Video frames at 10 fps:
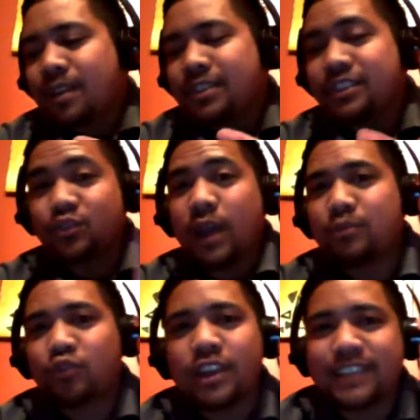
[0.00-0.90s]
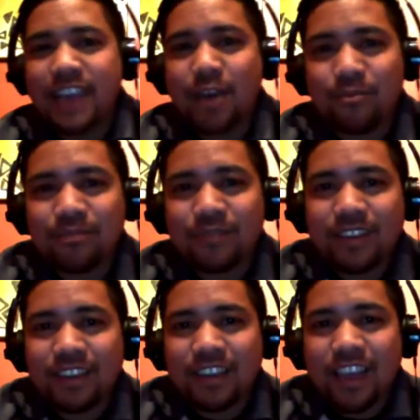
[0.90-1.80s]
the Swipe Trades app.
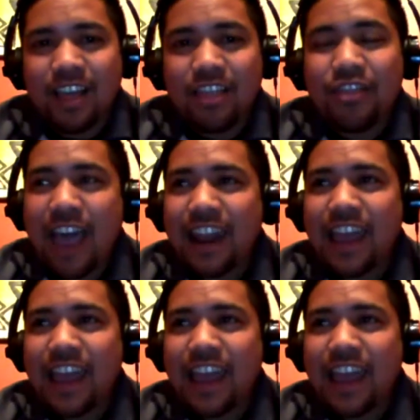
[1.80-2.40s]
That